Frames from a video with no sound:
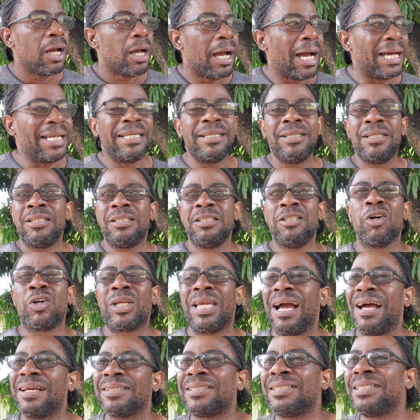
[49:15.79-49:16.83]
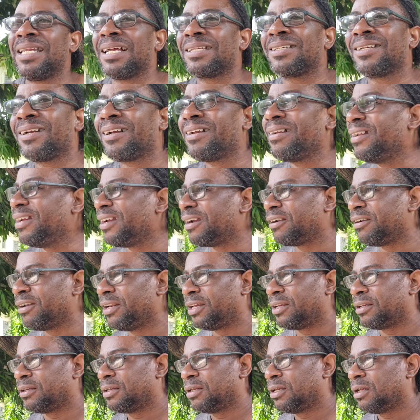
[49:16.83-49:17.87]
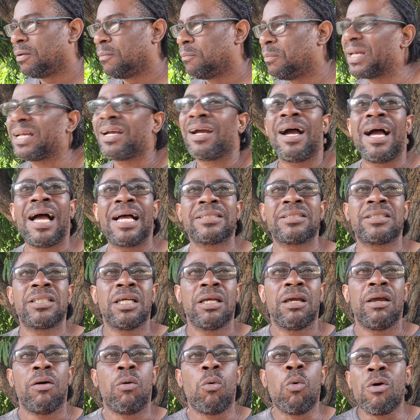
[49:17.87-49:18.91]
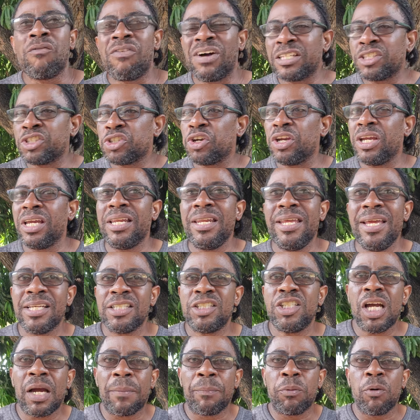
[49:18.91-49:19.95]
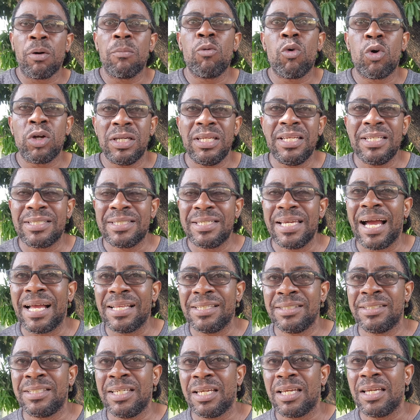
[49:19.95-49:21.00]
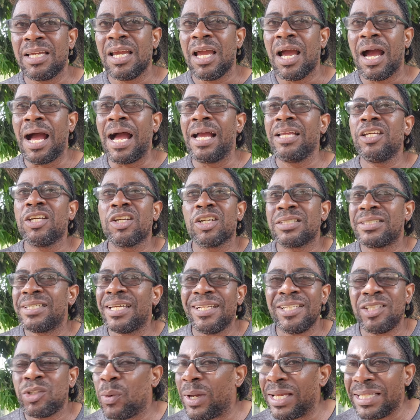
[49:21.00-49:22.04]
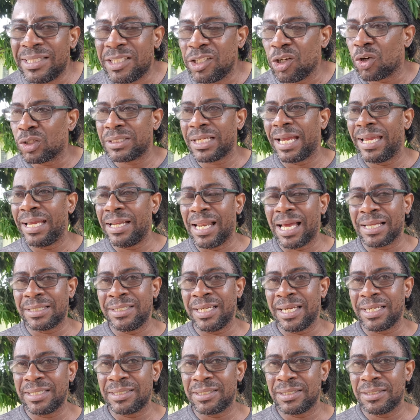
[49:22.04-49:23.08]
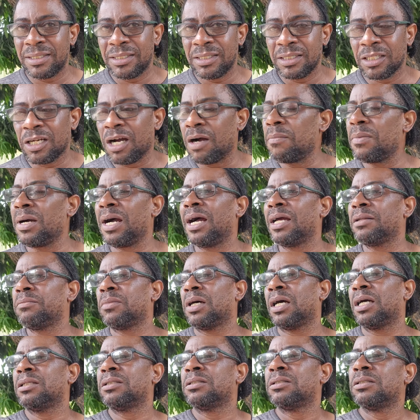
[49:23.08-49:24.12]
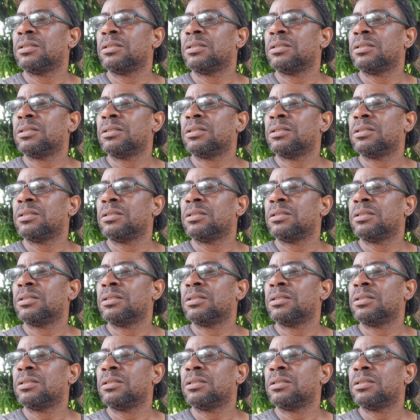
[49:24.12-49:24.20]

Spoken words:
And you can see that clearly. Because over 3 days you have promote these Gansy and you don't sell 20 out of a lot yet. Come on, man.